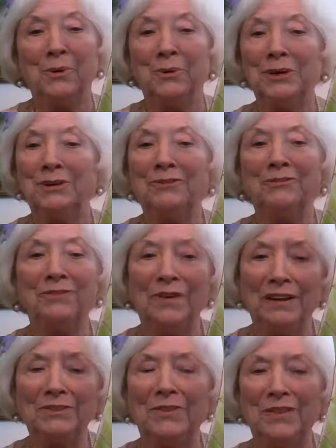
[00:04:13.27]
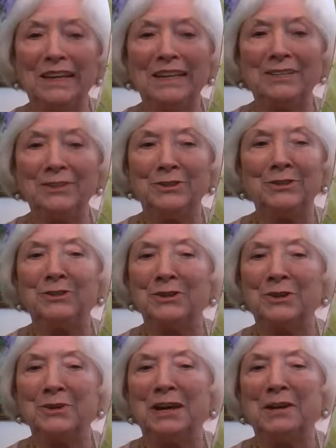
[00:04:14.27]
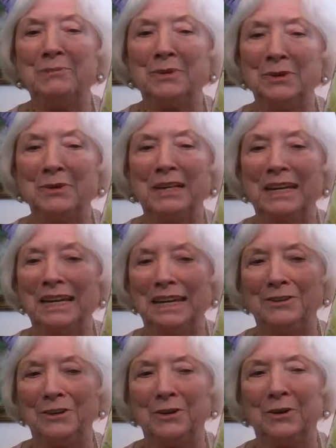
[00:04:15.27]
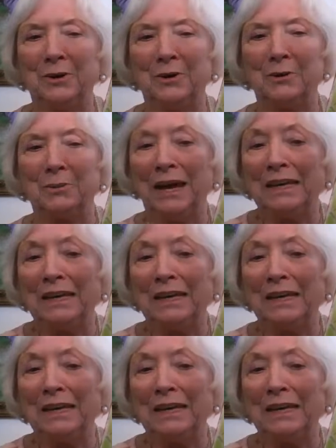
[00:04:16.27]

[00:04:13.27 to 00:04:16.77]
what a fun thing to do to create beauty in your home.